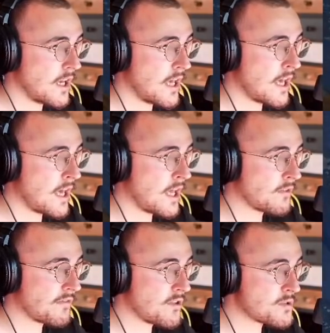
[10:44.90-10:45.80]
And
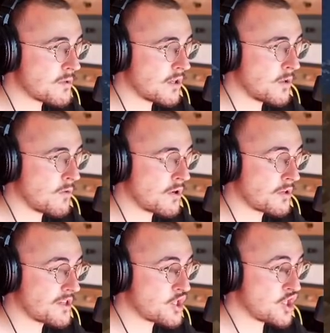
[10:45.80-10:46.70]
of course we're gonna work
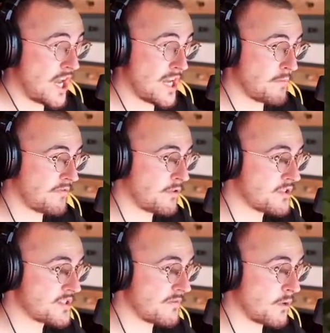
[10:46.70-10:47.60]
on a shape for
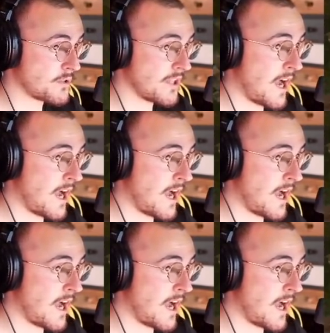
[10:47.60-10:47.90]
this floating